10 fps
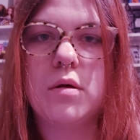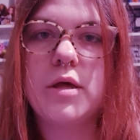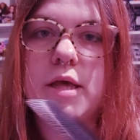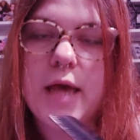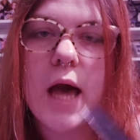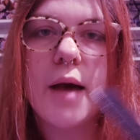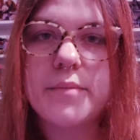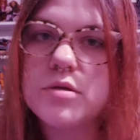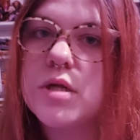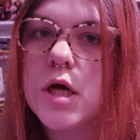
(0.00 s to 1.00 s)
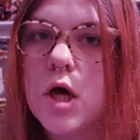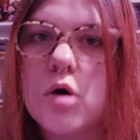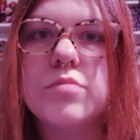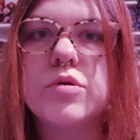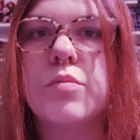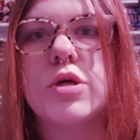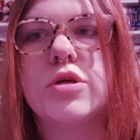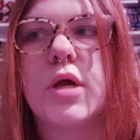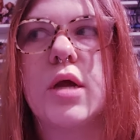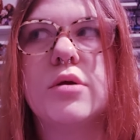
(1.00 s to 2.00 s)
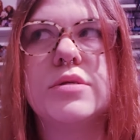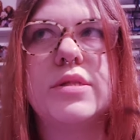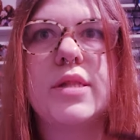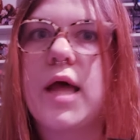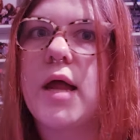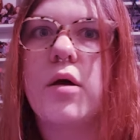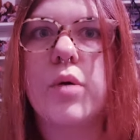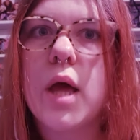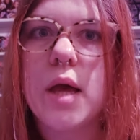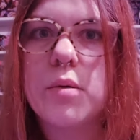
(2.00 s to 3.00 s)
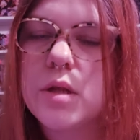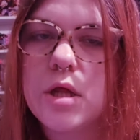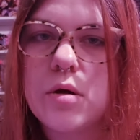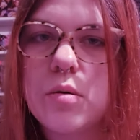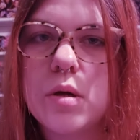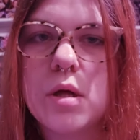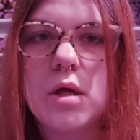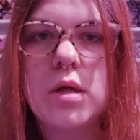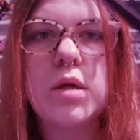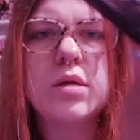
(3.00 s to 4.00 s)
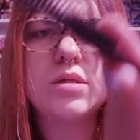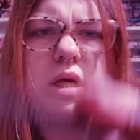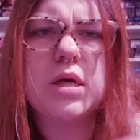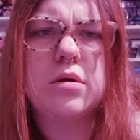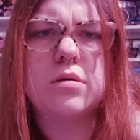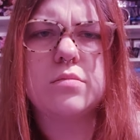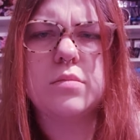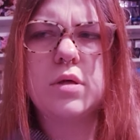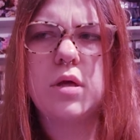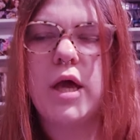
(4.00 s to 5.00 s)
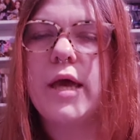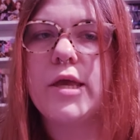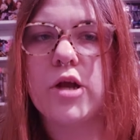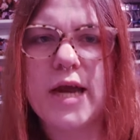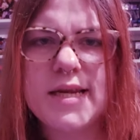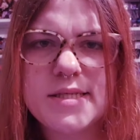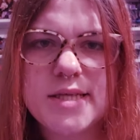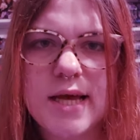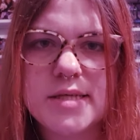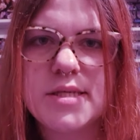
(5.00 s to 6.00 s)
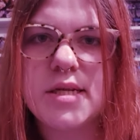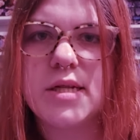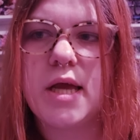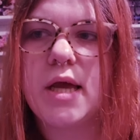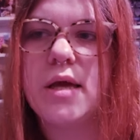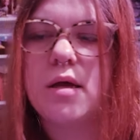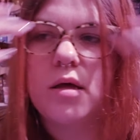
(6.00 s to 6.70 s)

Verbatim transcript: Yeah, I'm using a comb to brush your hair. Is that okay with you? Damn, you're kind of sassy today.